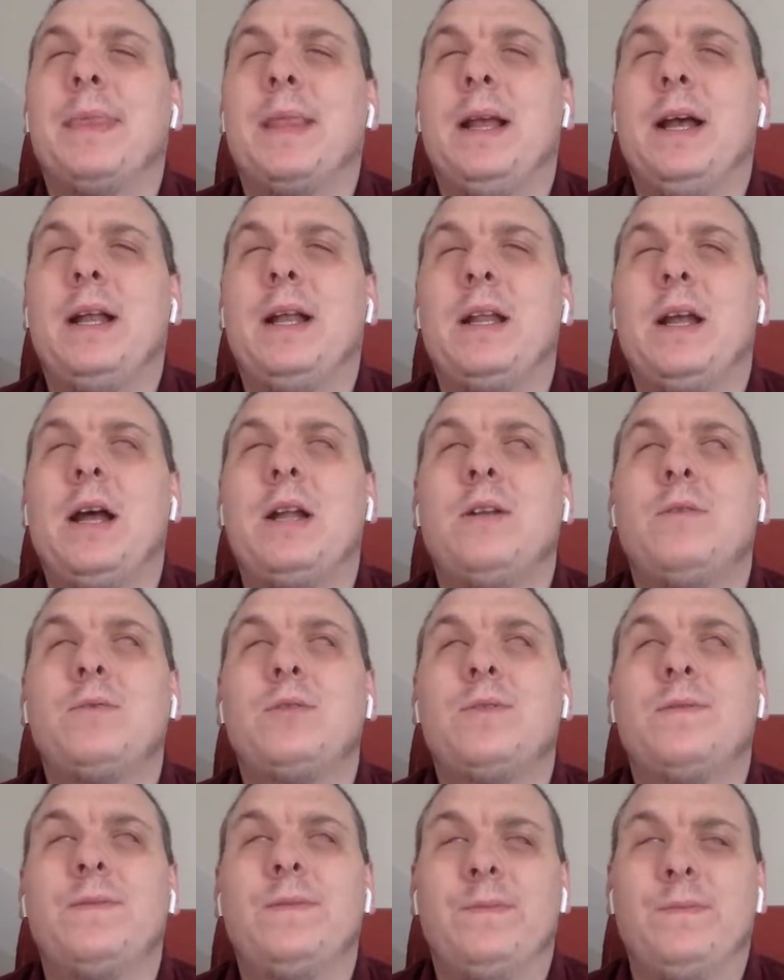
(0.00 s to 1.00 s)
and I
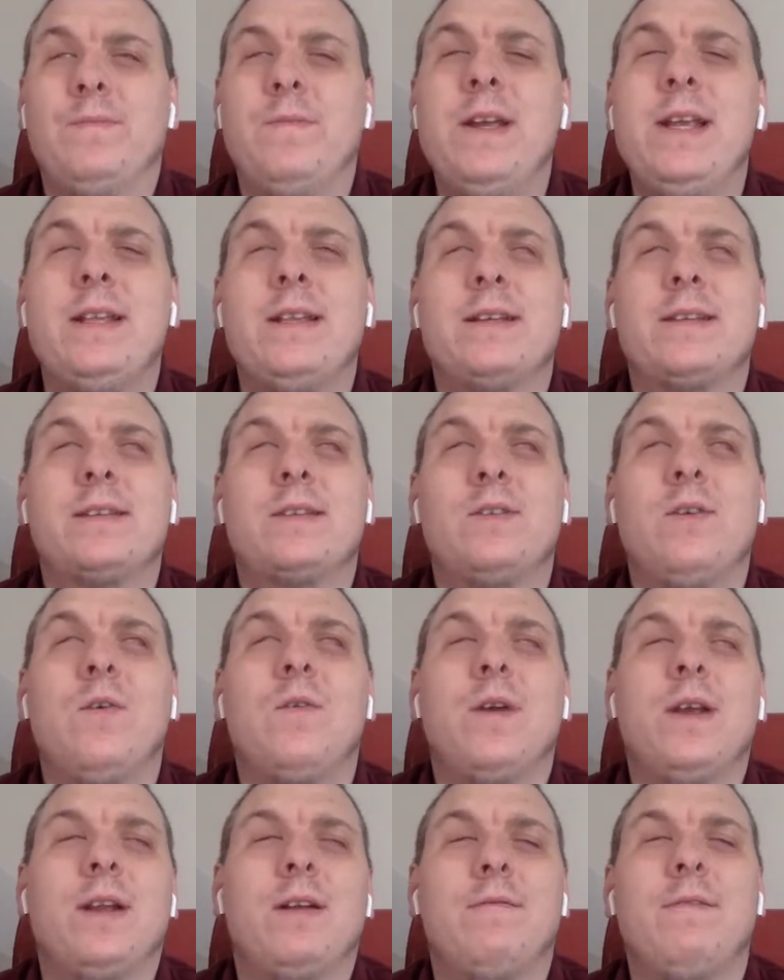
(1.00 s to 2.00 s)
was reading the
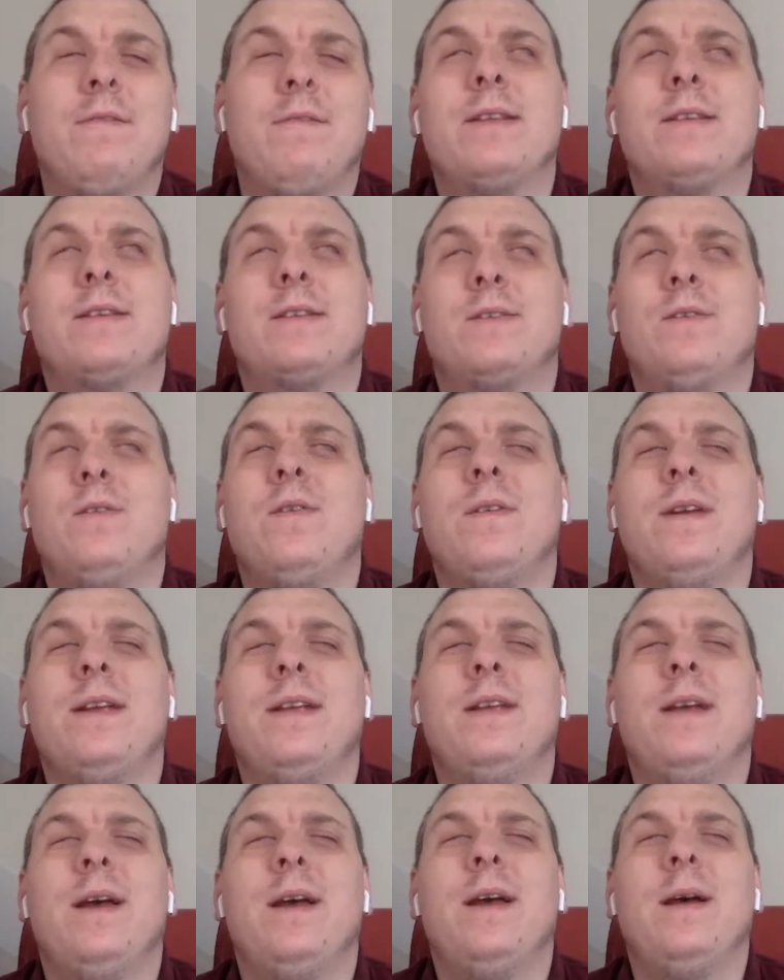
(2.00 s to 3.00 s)
story, and I read the
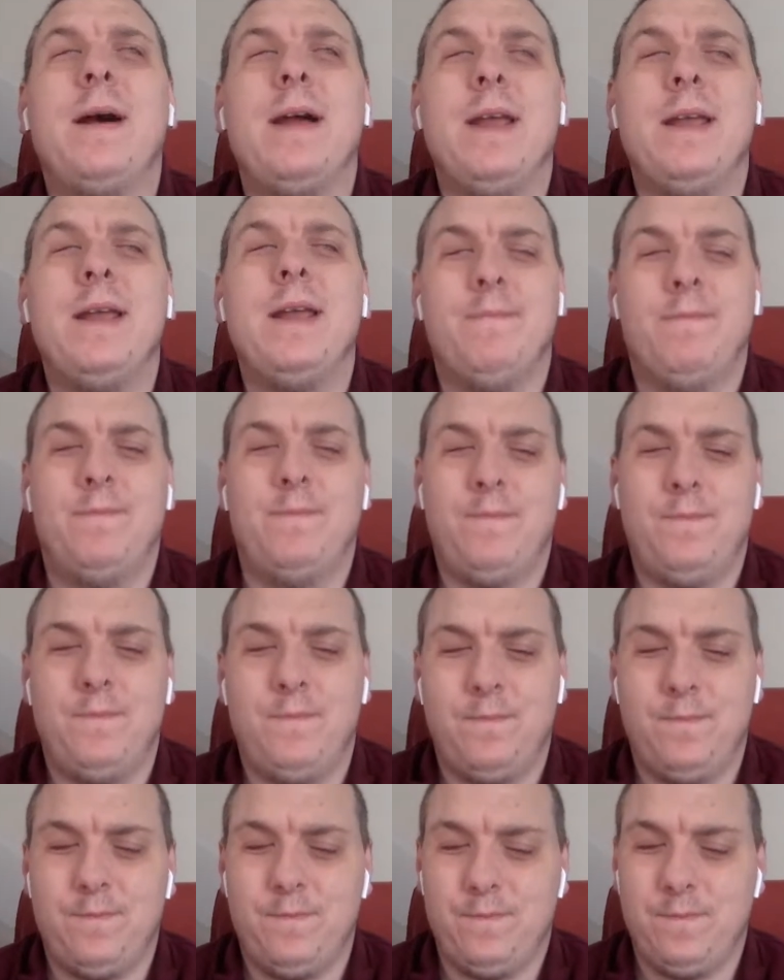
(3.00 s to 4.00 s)
story about him
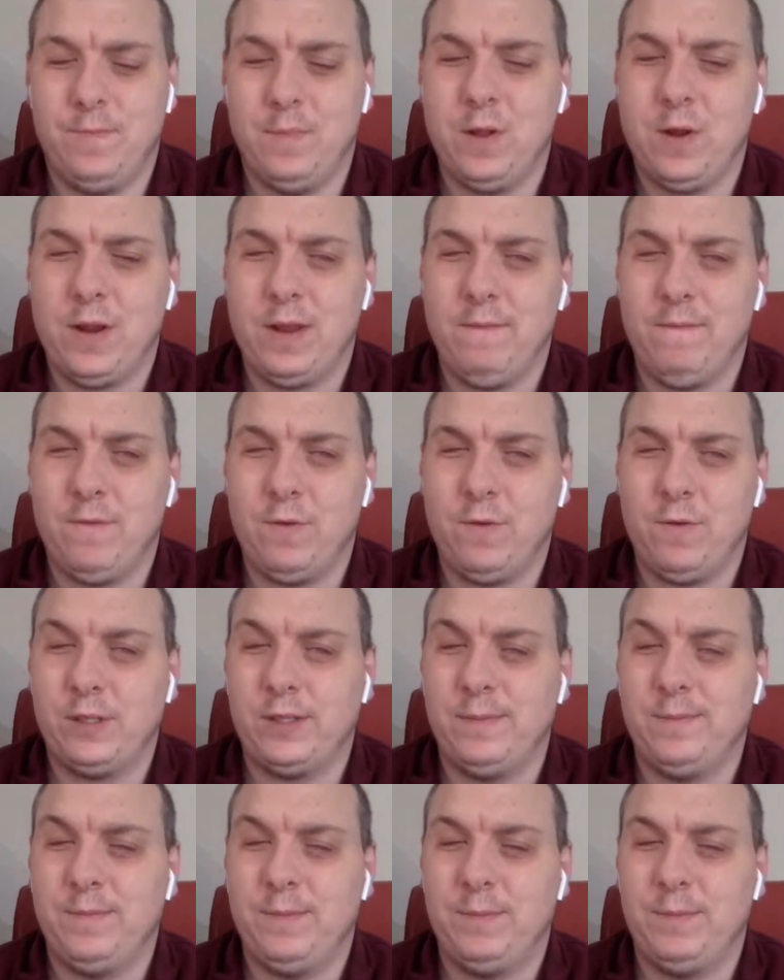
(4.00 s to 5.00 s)
looking forward
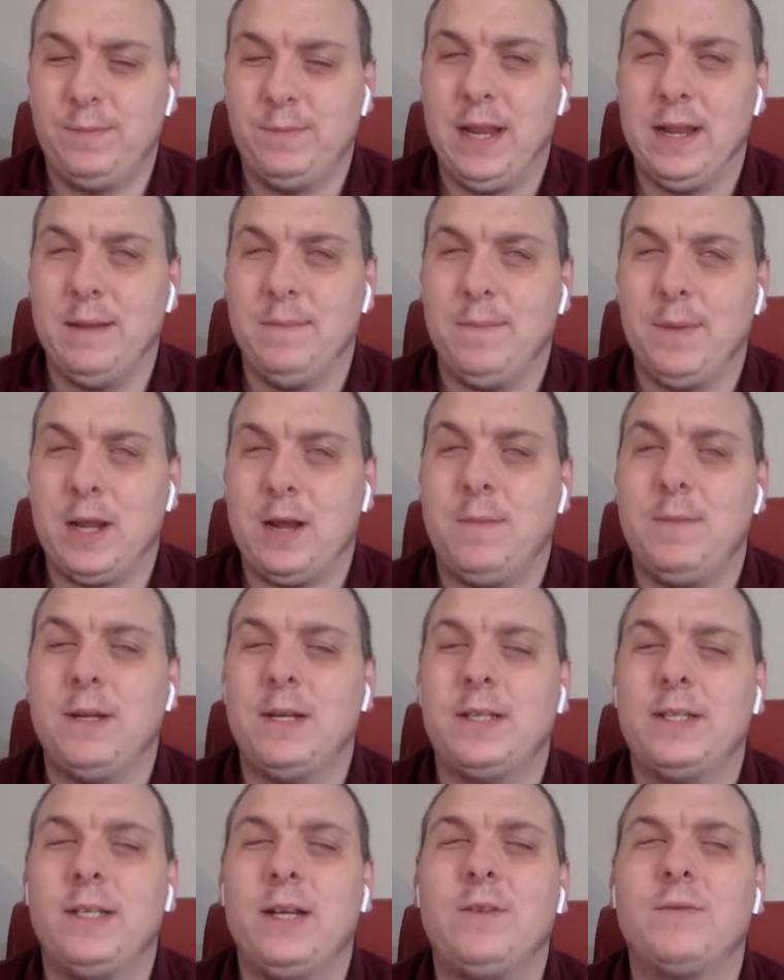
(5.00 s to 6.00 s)
to
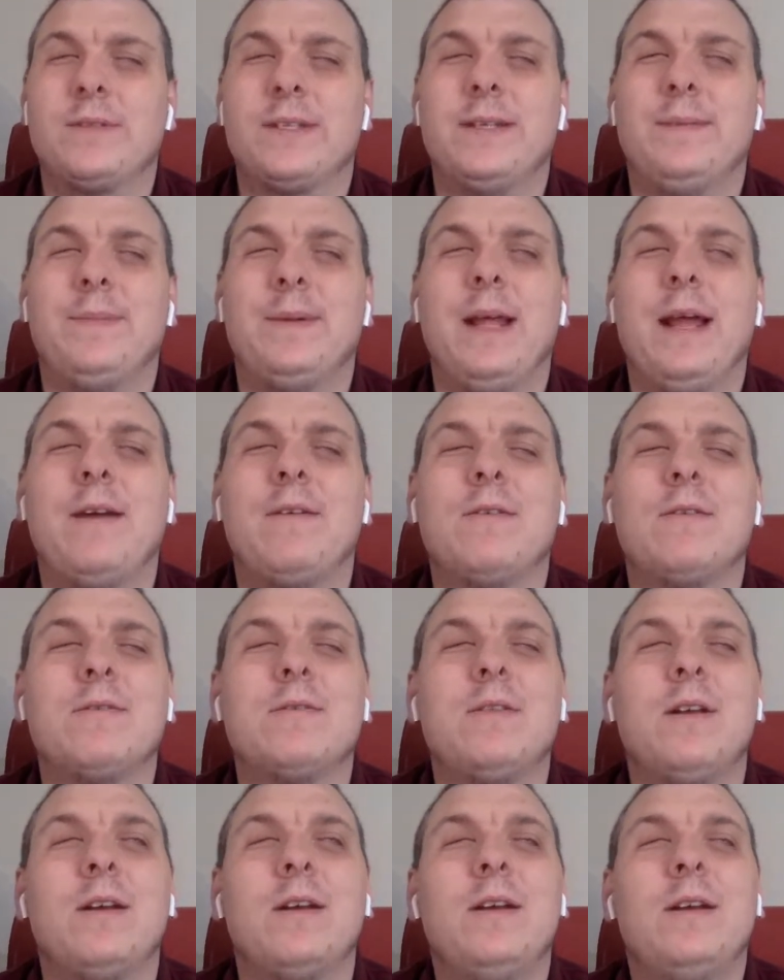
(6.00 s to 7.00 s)
becoming a Chelsea player, and I
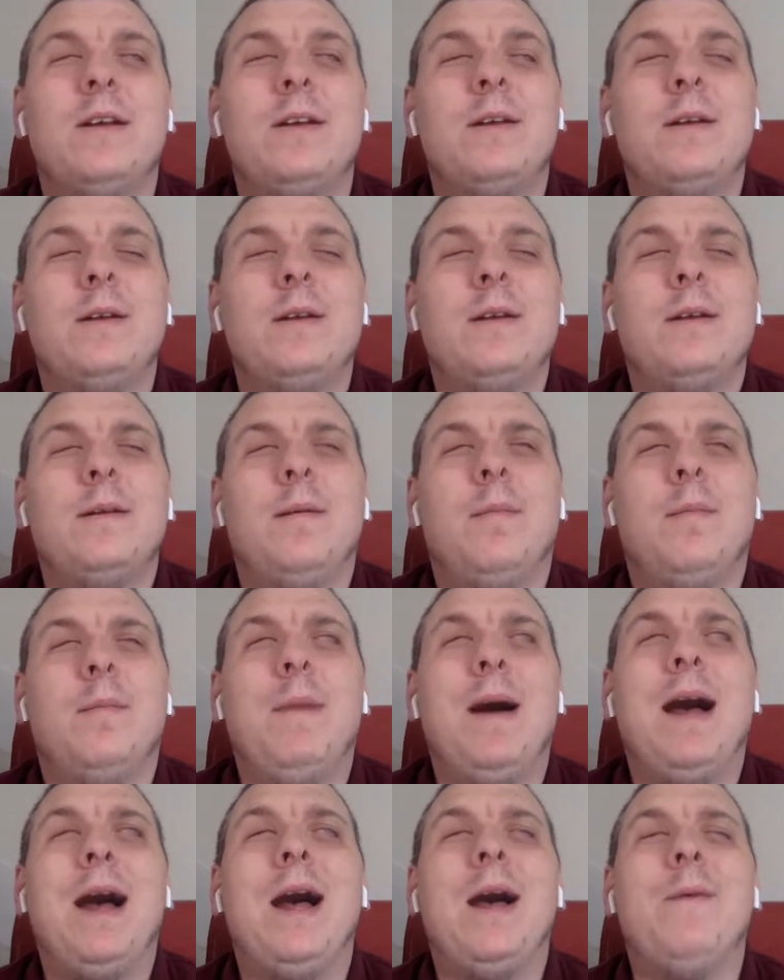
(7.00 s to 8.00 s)
was like,
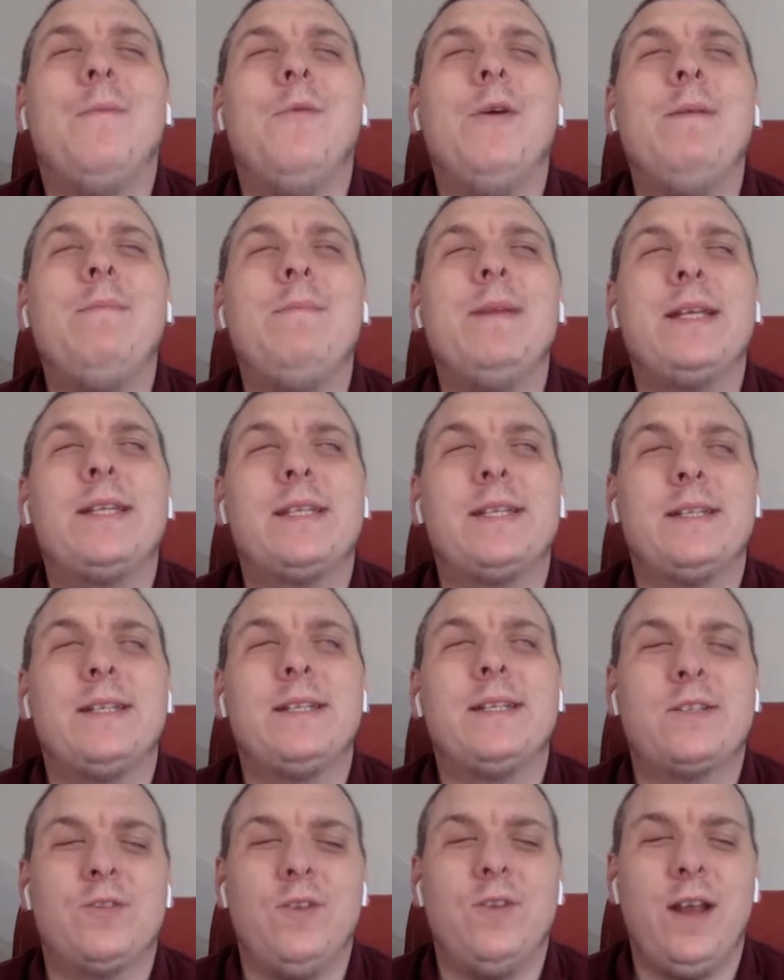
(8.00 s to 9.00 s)
man, we missed a
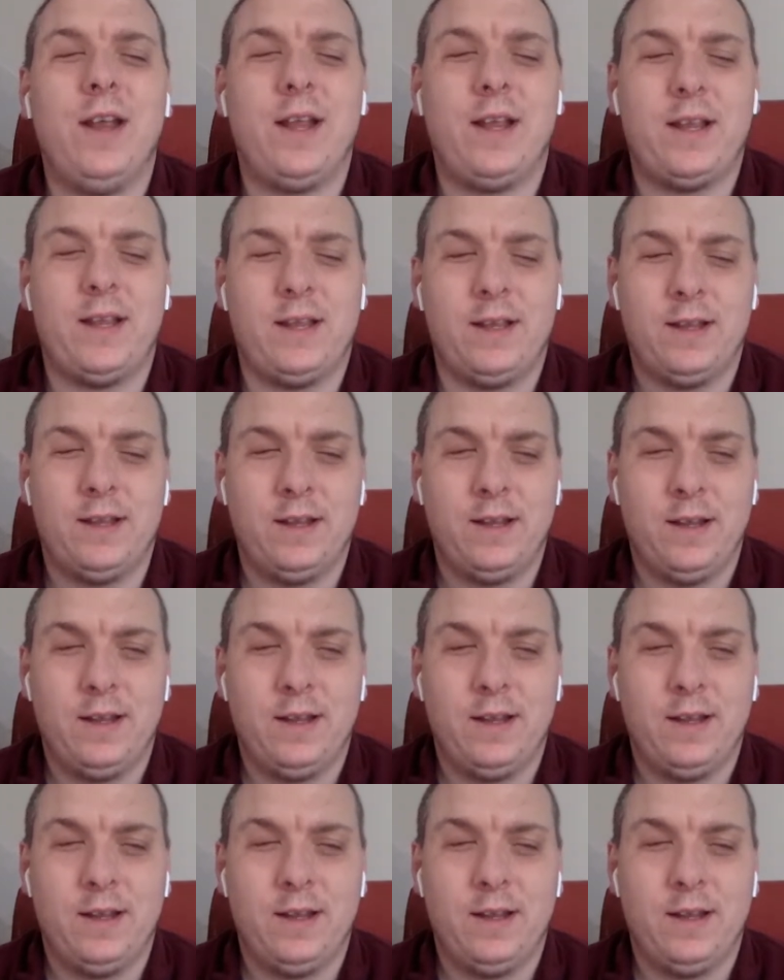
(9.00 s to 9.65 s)
trick.